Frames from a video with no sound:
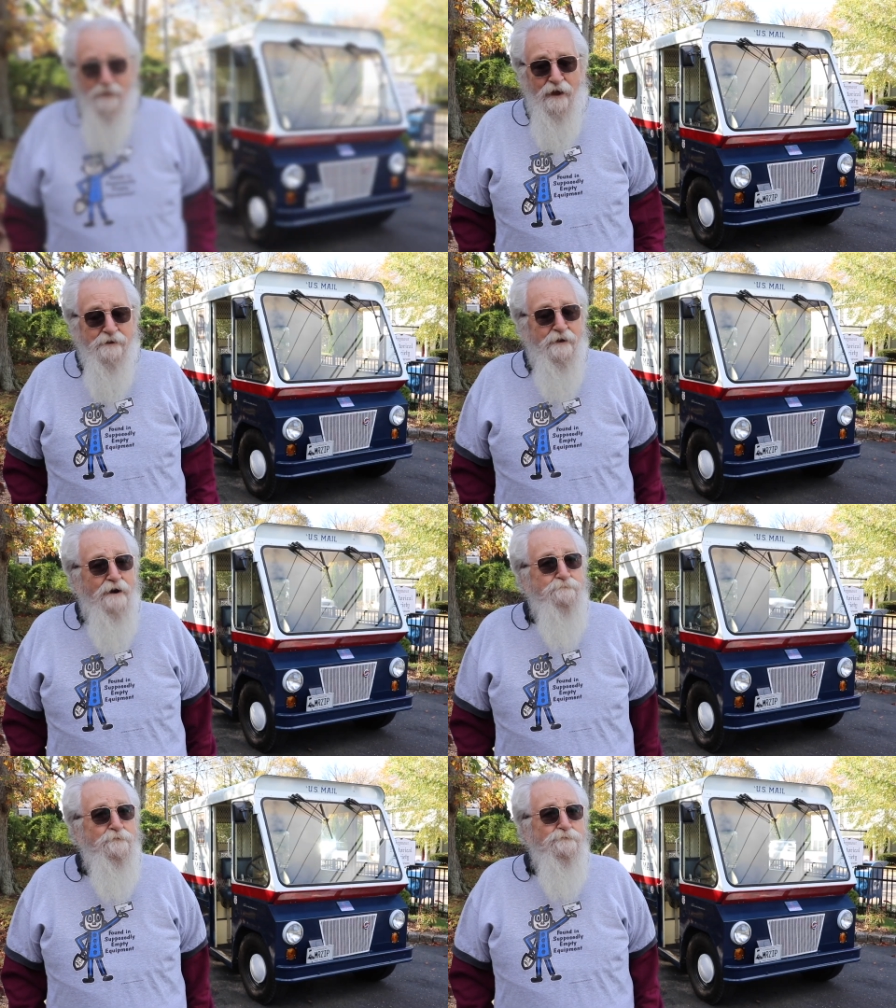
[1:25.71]
I
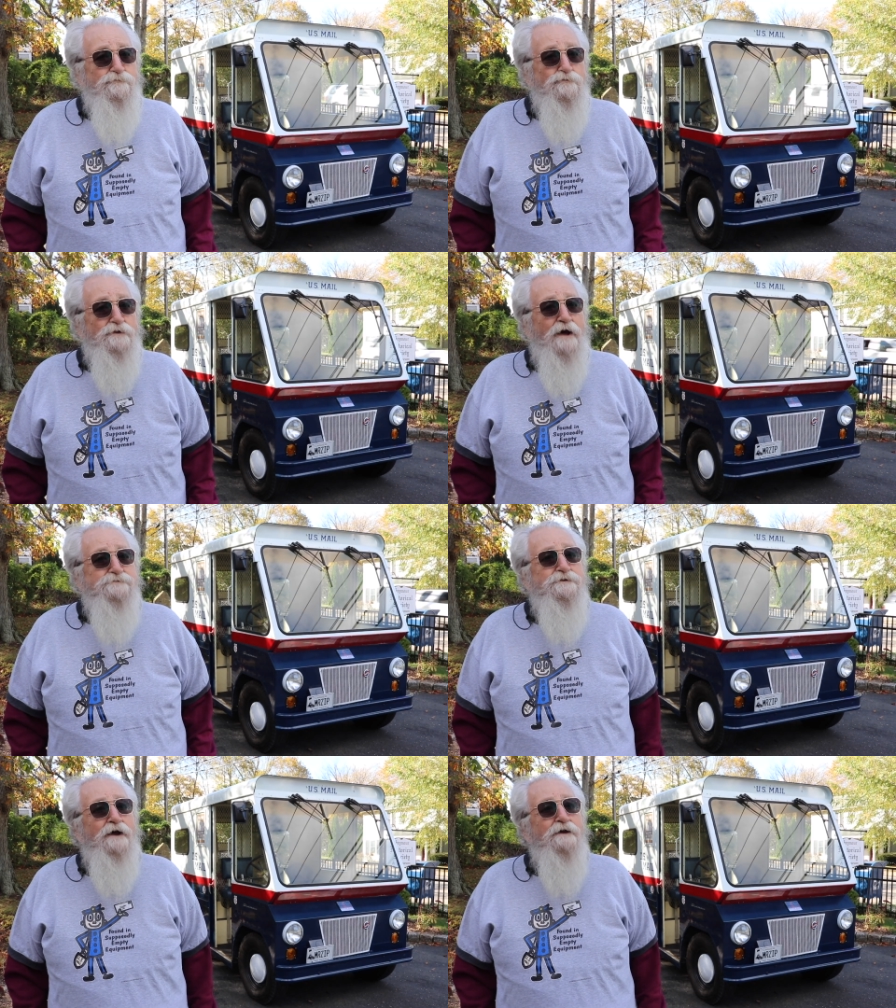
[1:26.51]
got it for
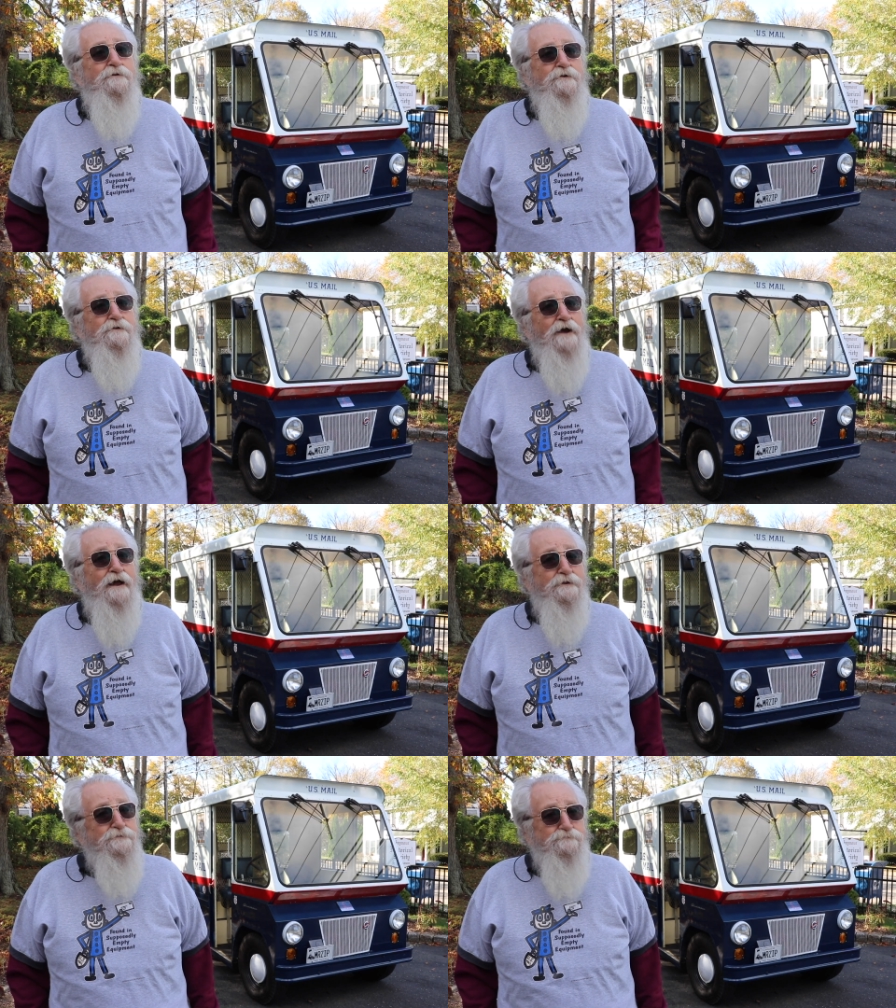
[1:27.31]

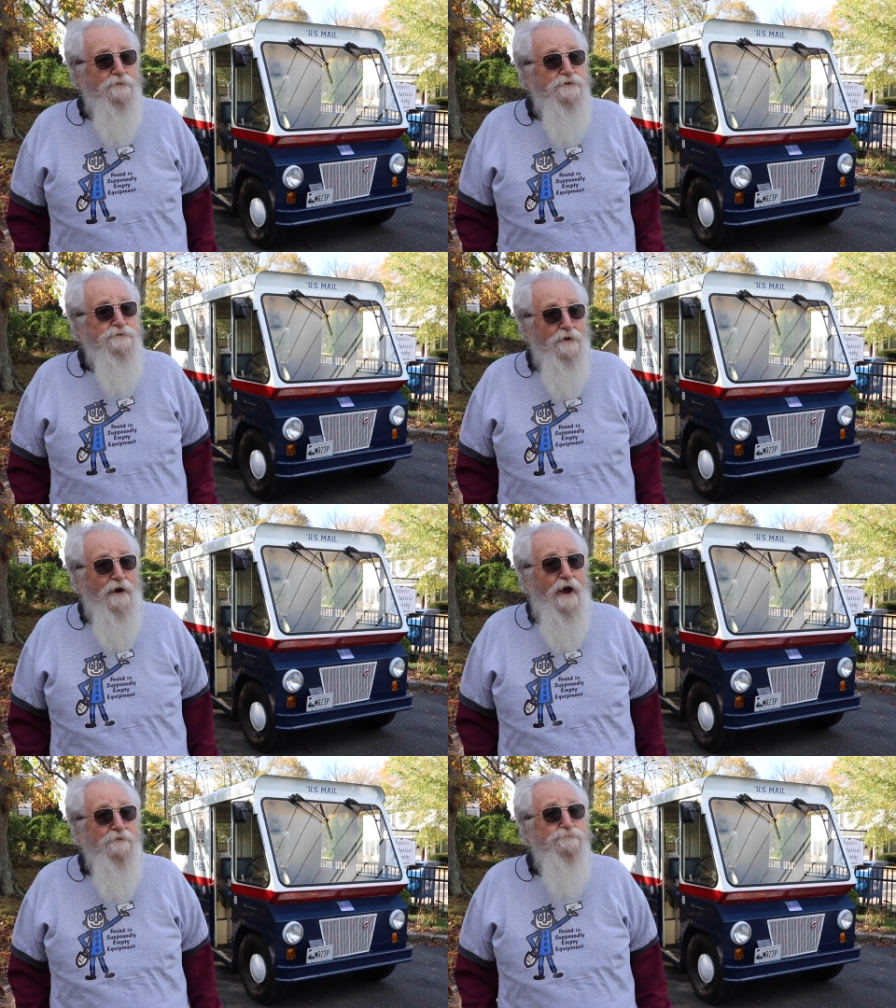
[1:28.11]
$2,900, which
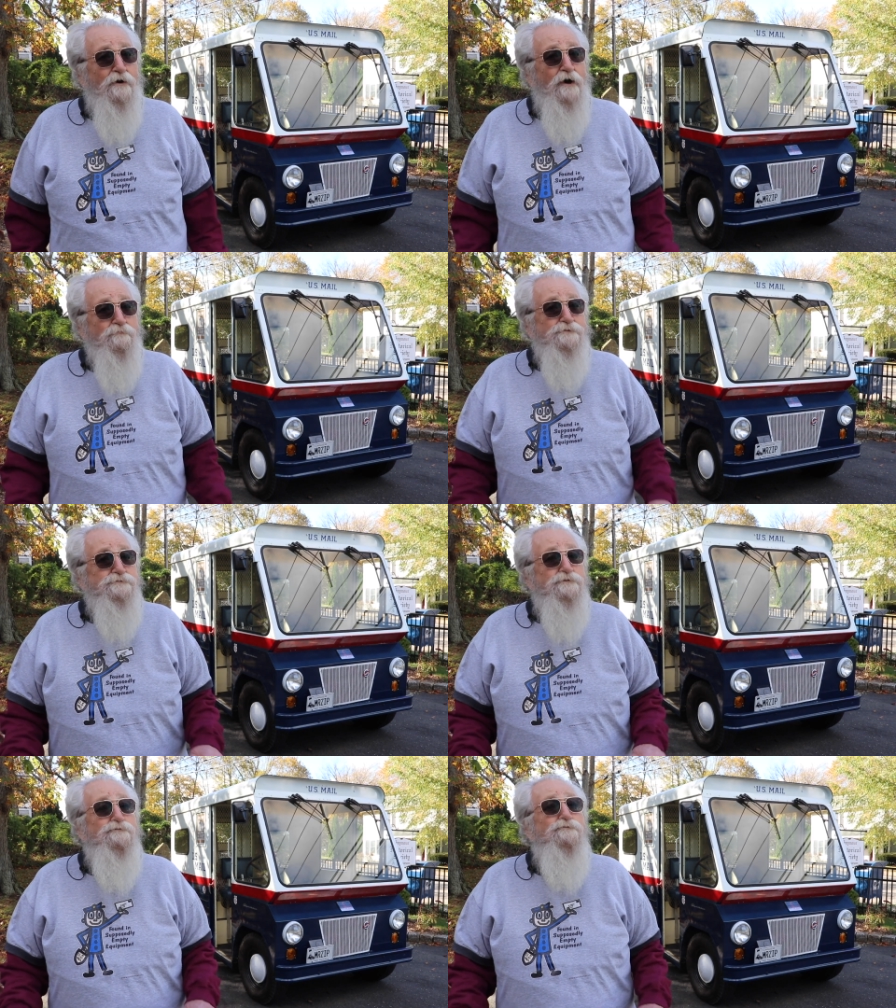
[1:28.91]
I thought
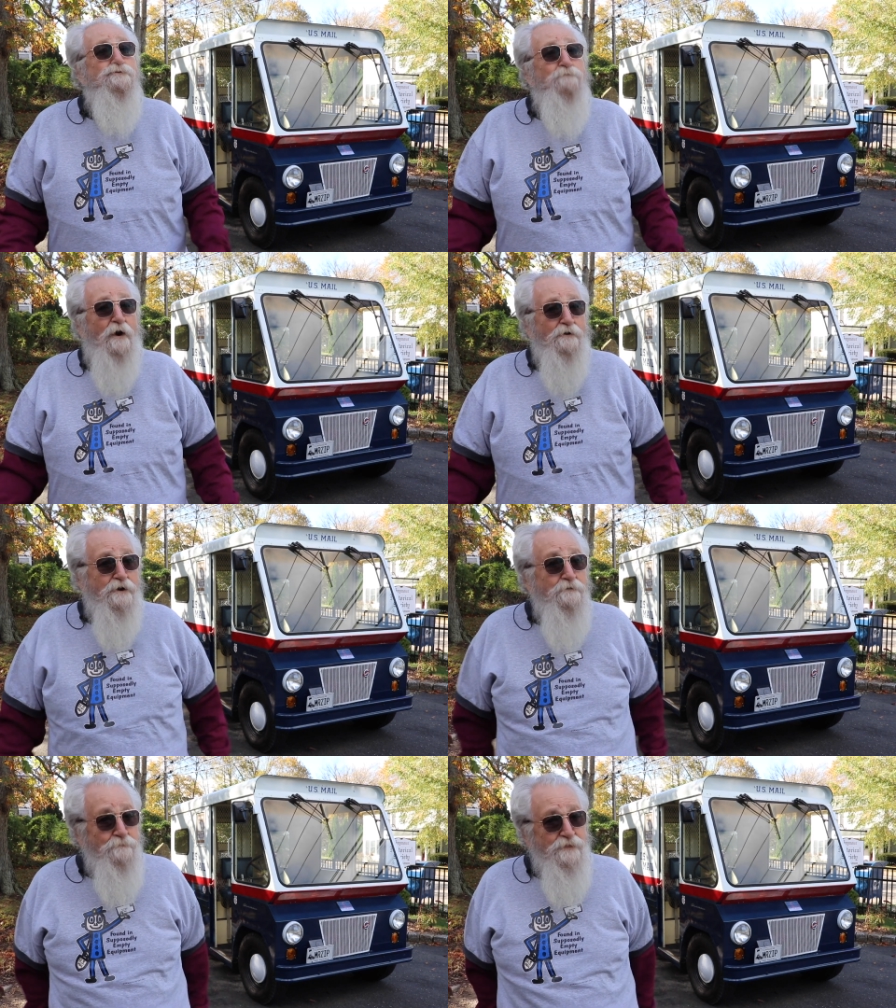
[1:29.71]
was a huge
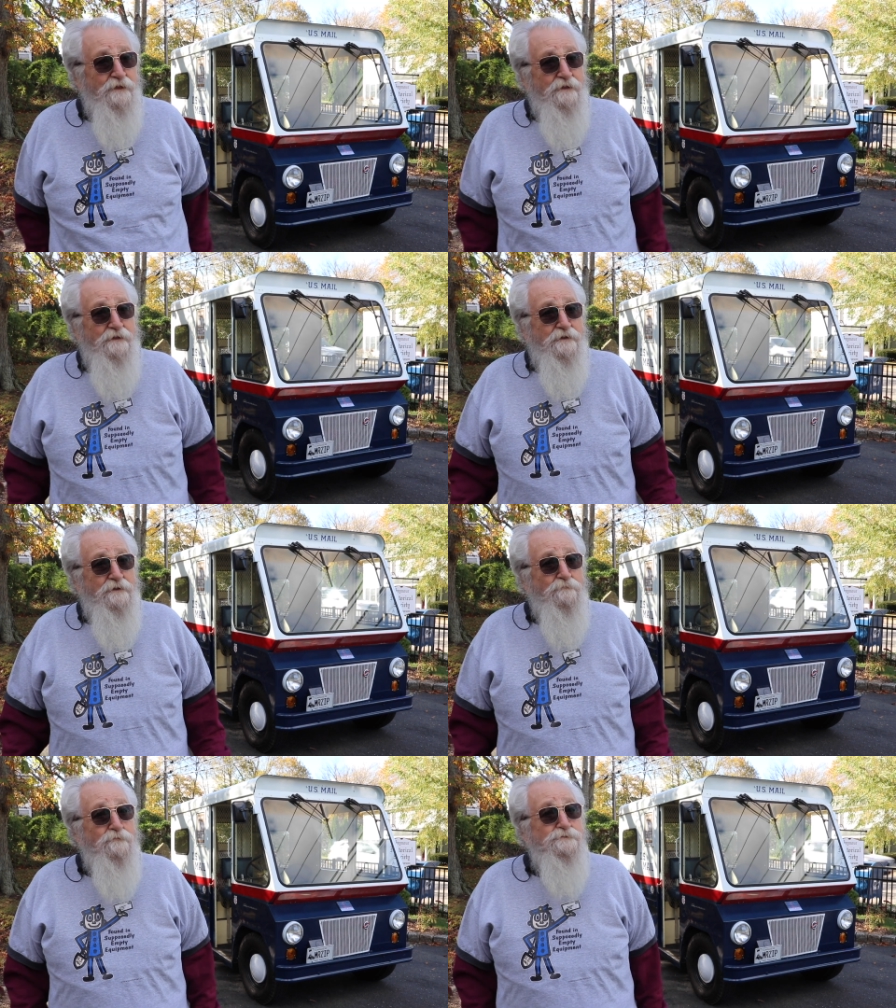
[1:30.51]
bargain.
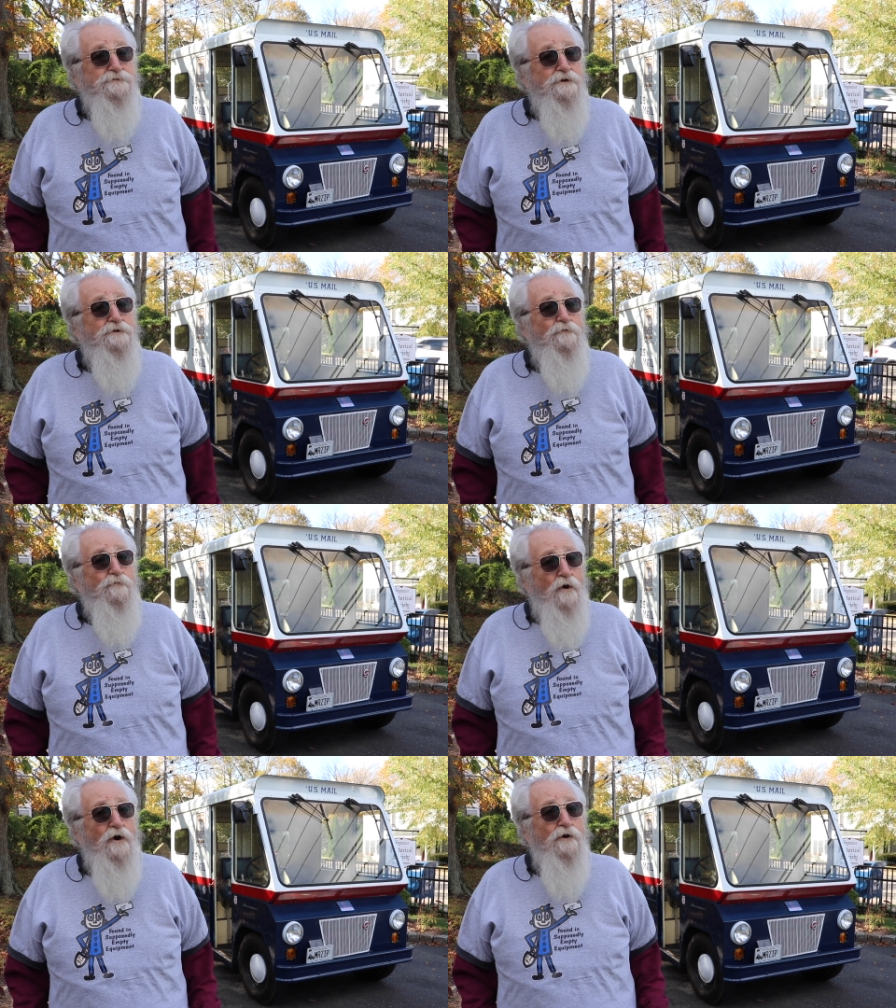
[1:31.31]
It was in the
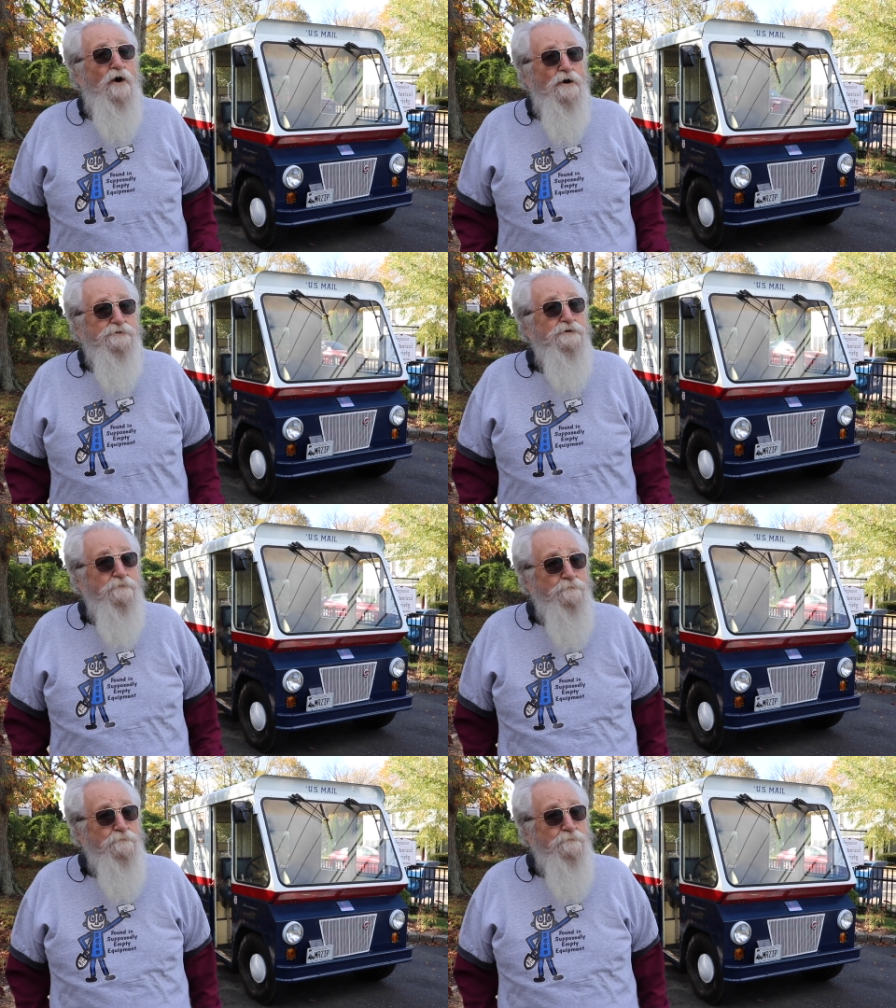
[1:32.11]
wrong auction.